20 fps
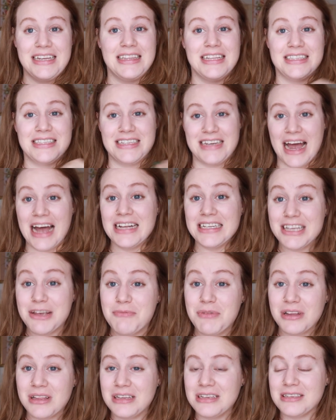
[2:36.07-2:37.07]
and that's not
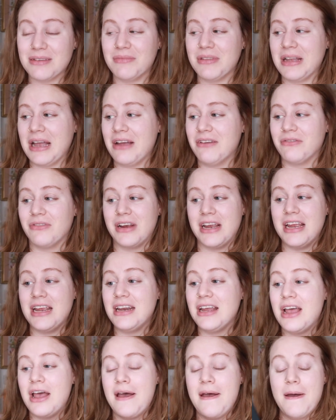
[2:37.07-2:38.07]
typically something I
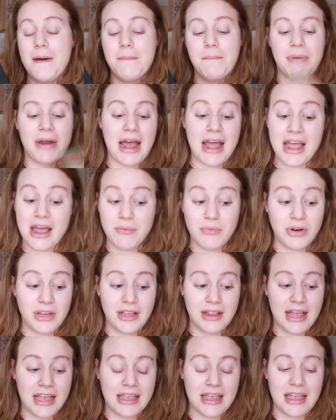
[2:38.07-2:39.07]
read, but I am
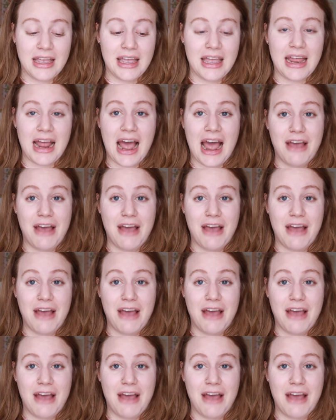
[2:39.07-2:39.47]
really liking it.